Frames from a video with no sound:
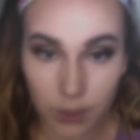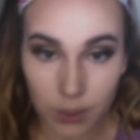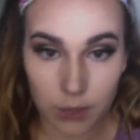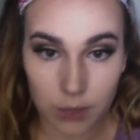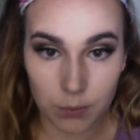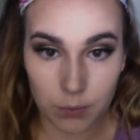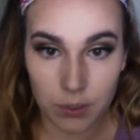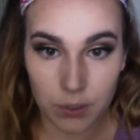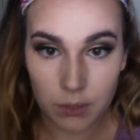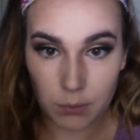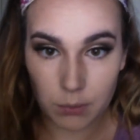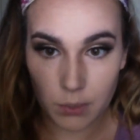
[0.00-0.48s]

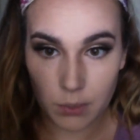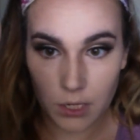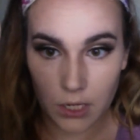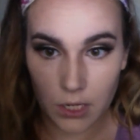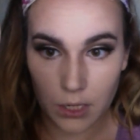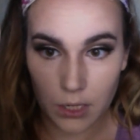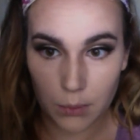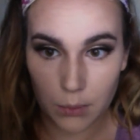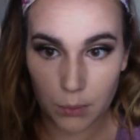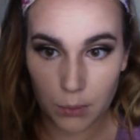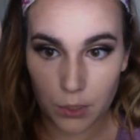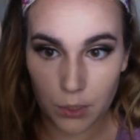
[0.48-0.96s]
with my
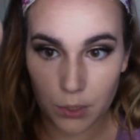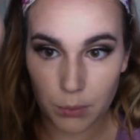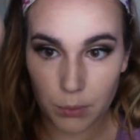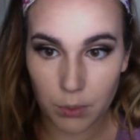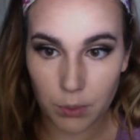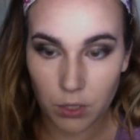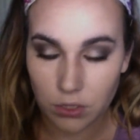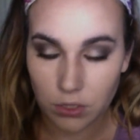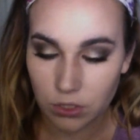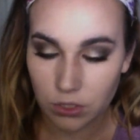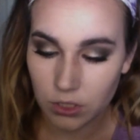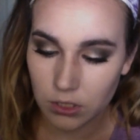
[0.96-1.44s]
butter
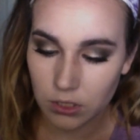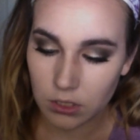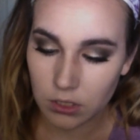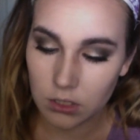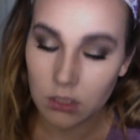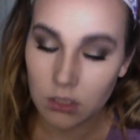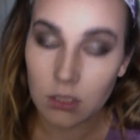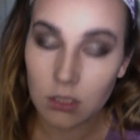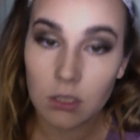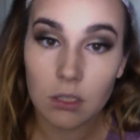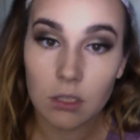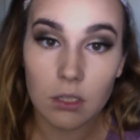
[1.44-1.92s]
bronzer.
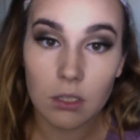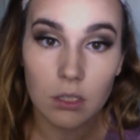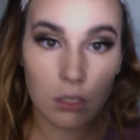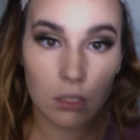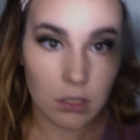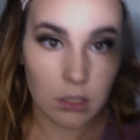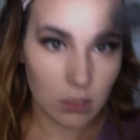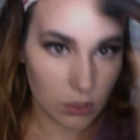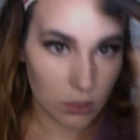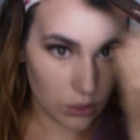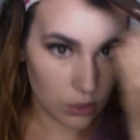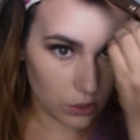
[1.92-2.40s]

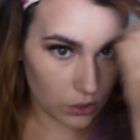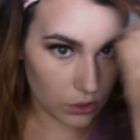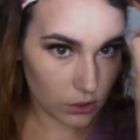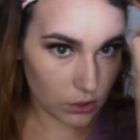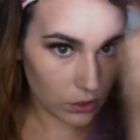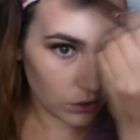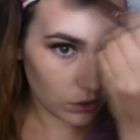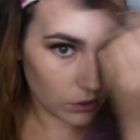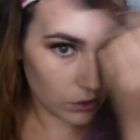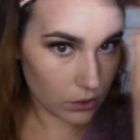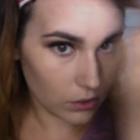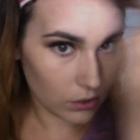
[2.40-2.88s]

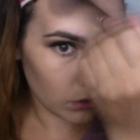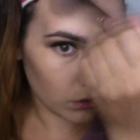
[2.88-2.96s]
Just